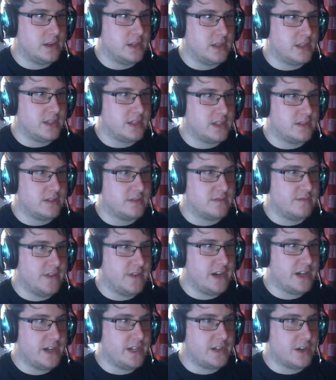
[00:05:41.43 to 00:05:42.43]
It's
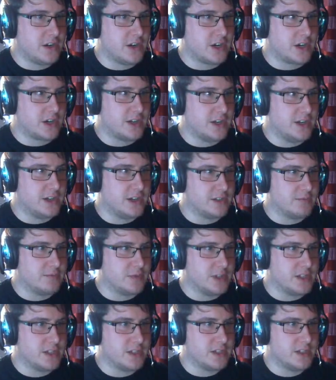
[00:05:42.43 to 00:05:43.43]
very dark in this
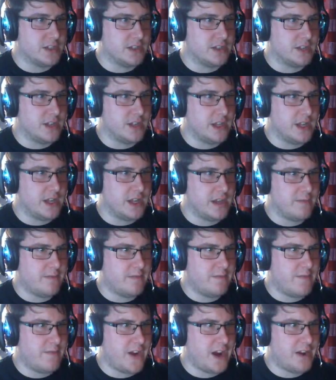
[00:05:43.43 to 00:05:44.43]
place.
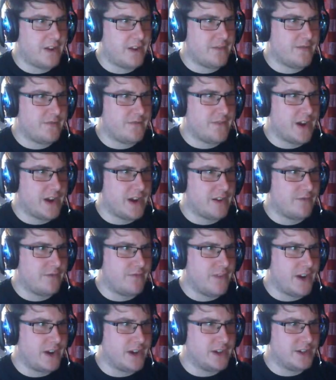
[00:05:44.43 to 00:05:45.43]
Very, very,
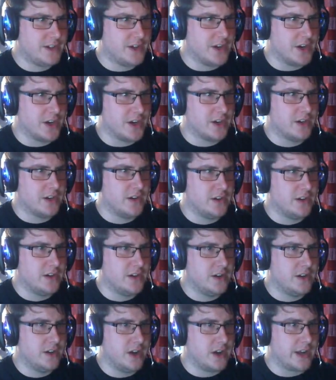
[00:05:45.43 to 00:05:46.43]
very dark.
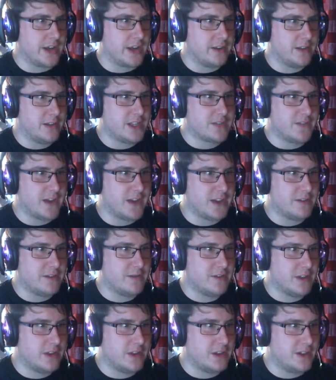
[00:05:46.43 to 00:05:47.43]
Okay, that's fine.
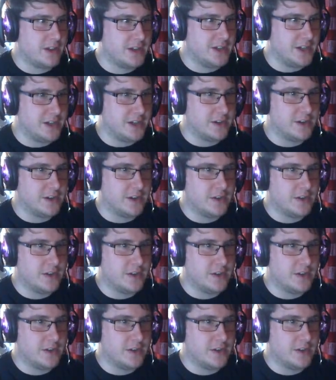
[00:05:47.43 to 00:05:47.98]
Nothing in here.